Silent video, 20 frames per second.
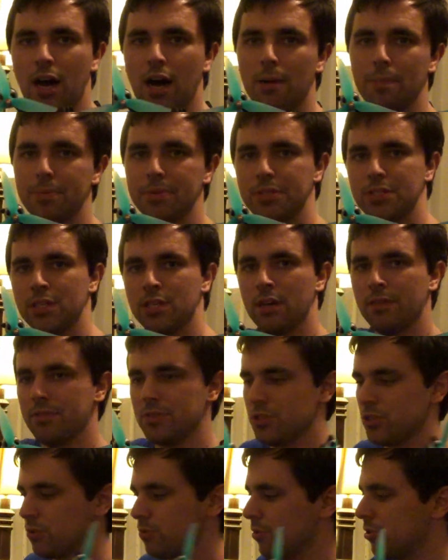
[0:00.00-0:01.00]
opposite of a
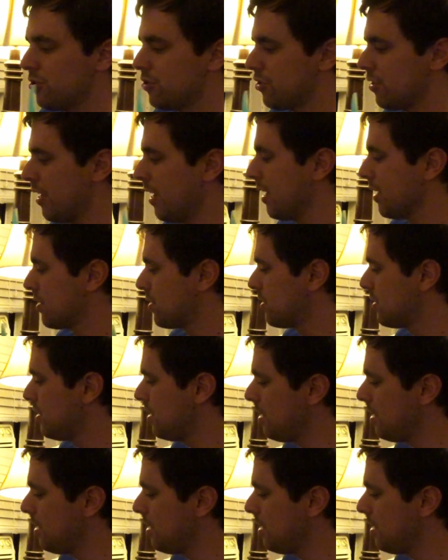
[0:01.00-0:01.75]
Squished X.